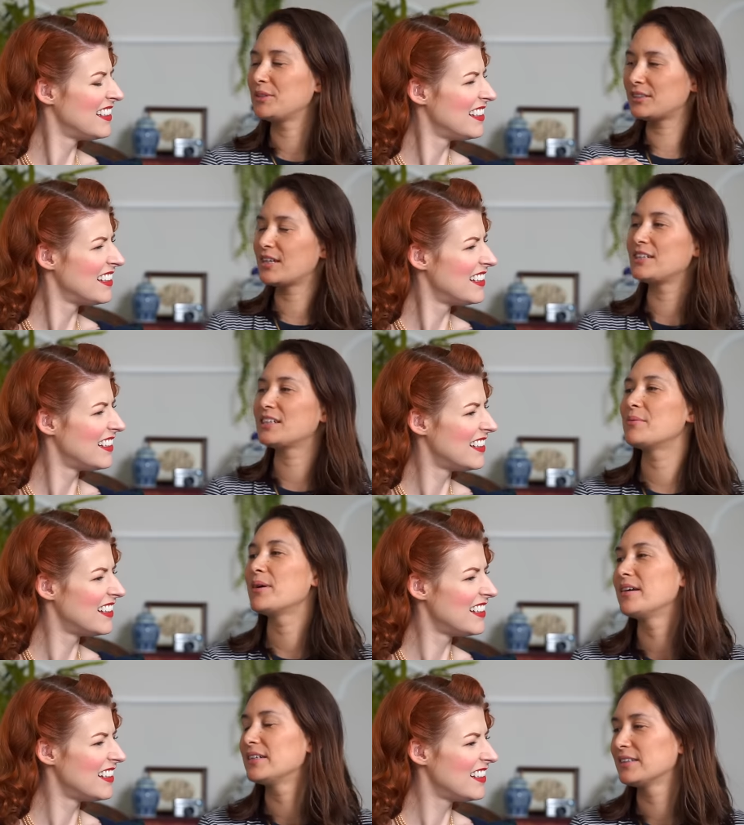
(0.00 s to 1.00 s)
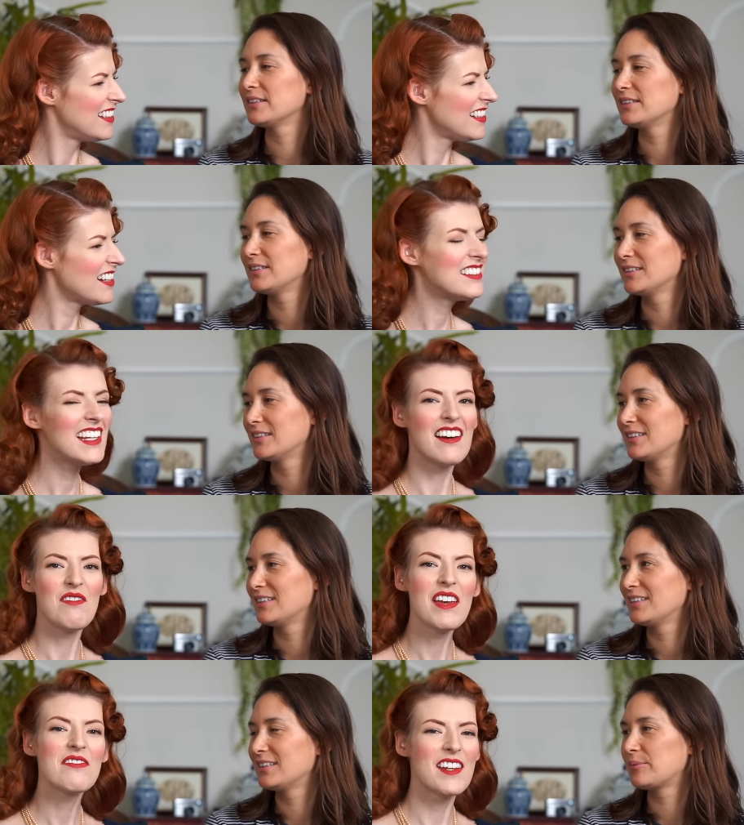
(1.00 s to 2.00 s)
Speaker 1: decided to get married.
Speaker 2: Oh yeah,
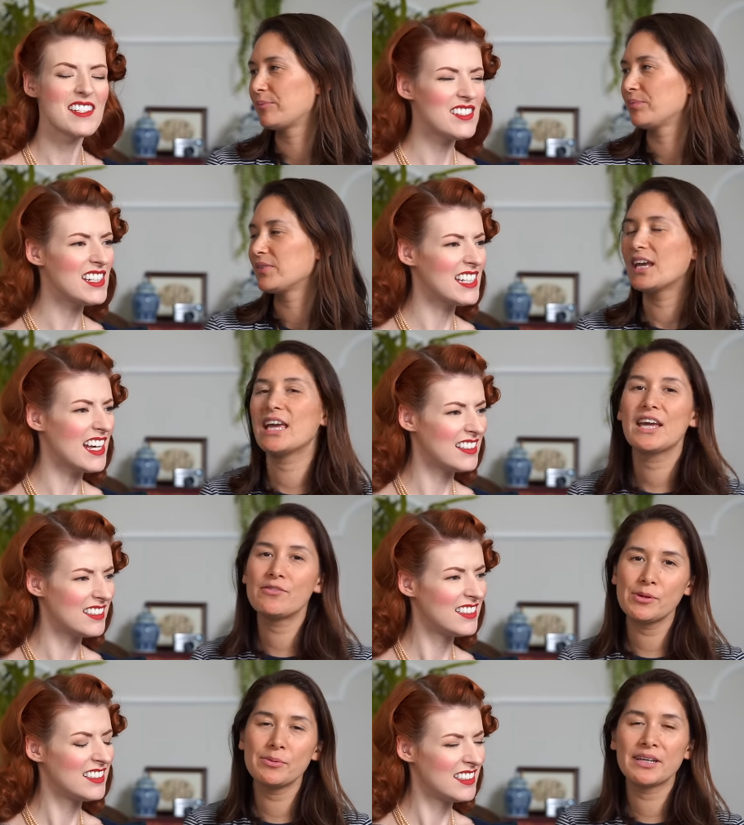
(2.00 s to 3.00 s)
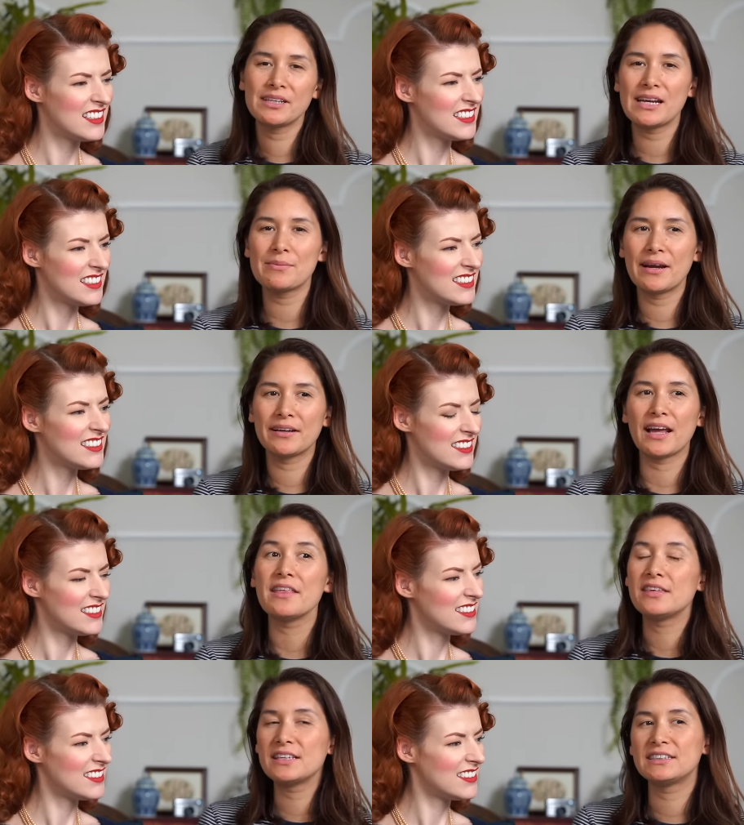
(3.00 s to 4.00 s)
we have friends who did that.
Speaker 1: If we were going to get married
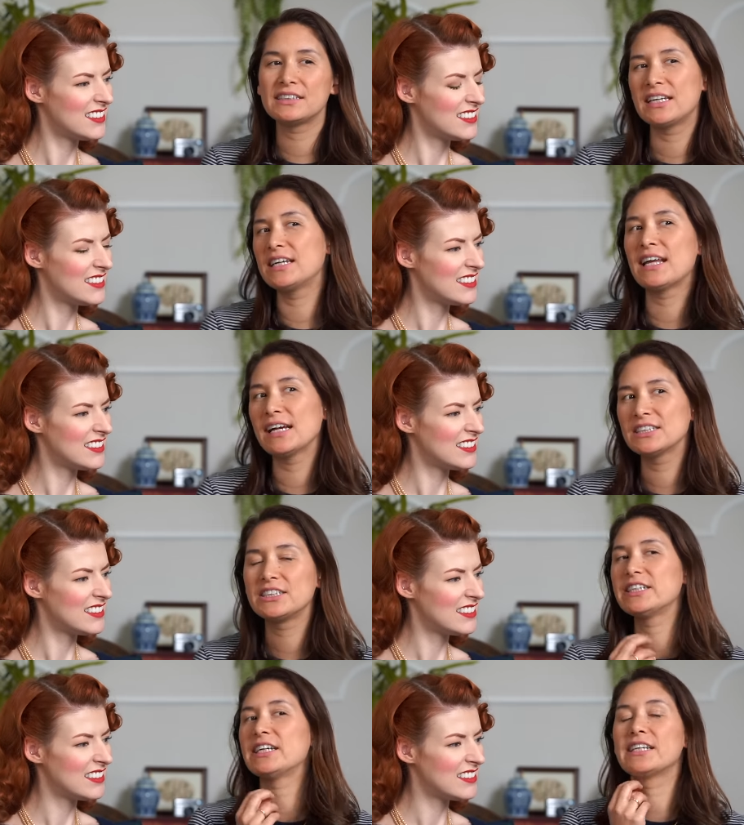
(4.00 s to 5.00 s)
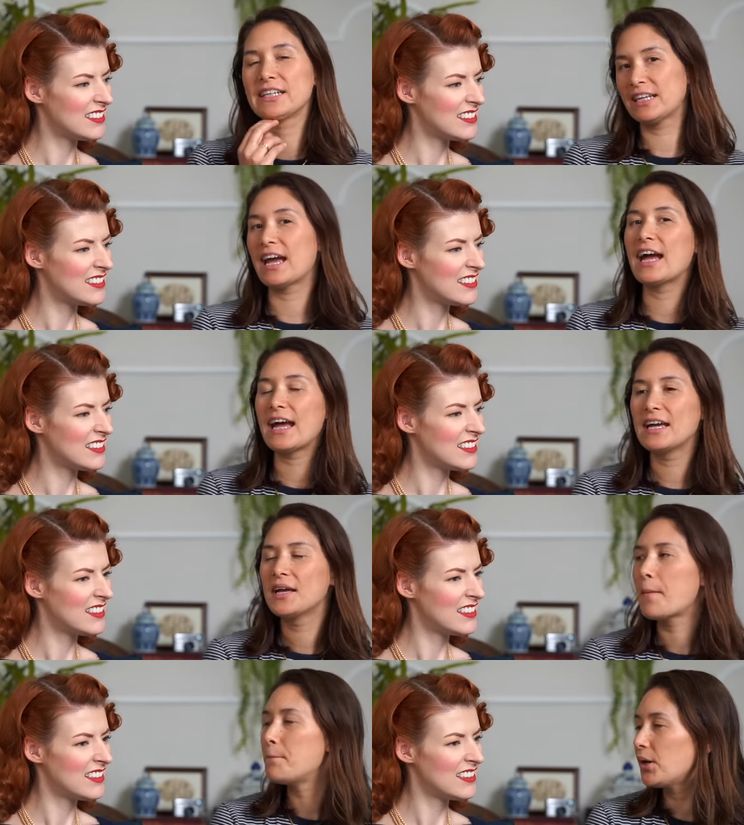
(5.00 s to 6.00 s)
like this year, next year, then yeah.
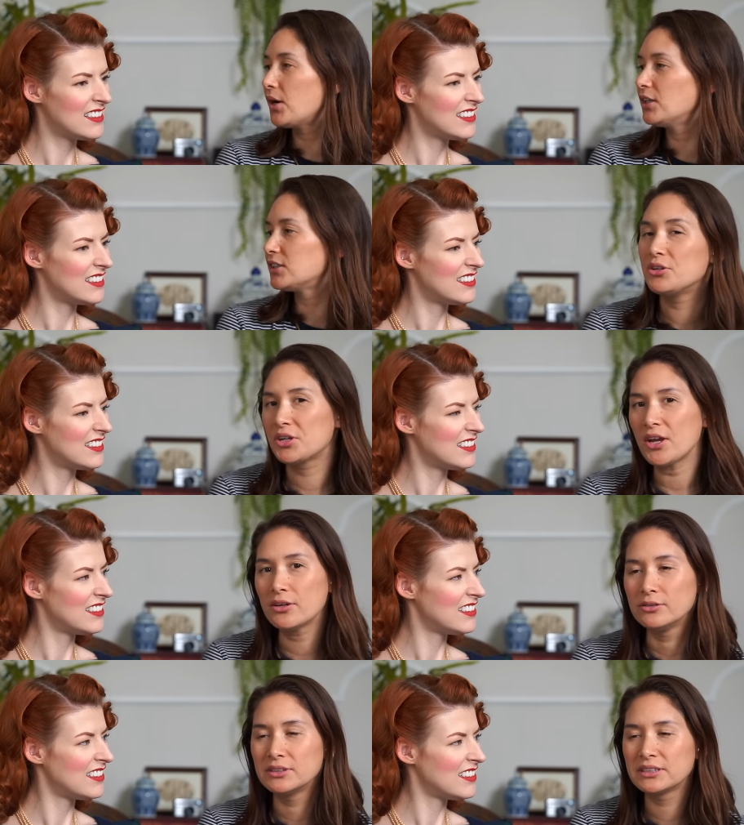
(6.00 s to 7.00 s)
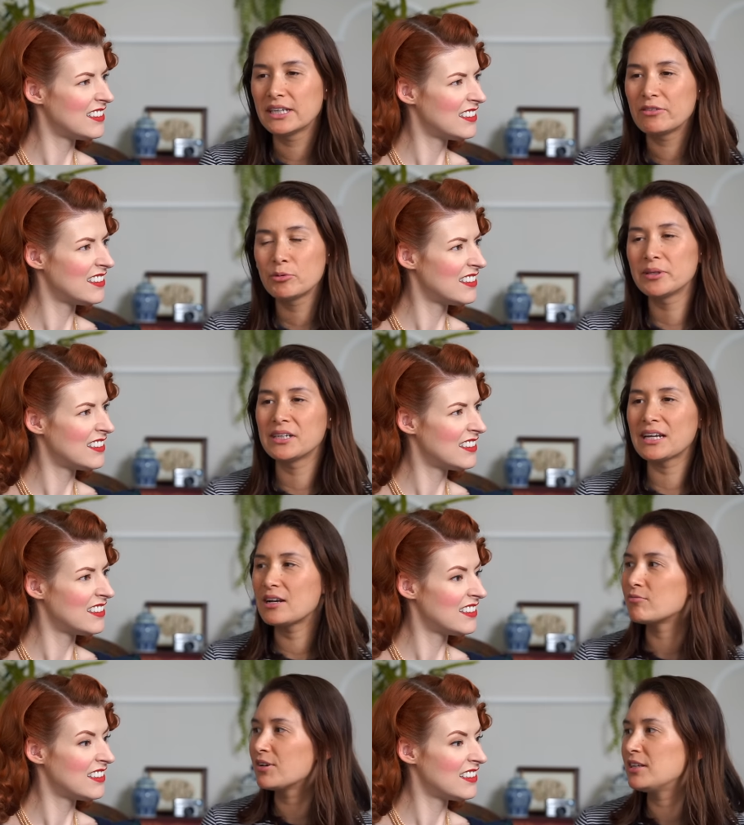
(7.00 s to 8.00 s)
But who knows? If we were going to
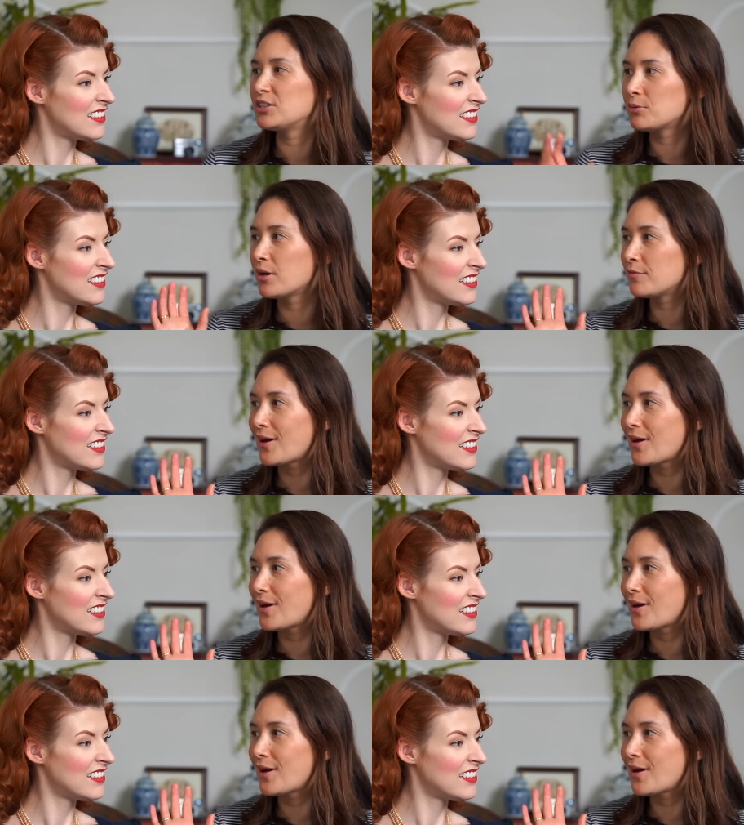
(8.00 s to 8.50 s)
get redo our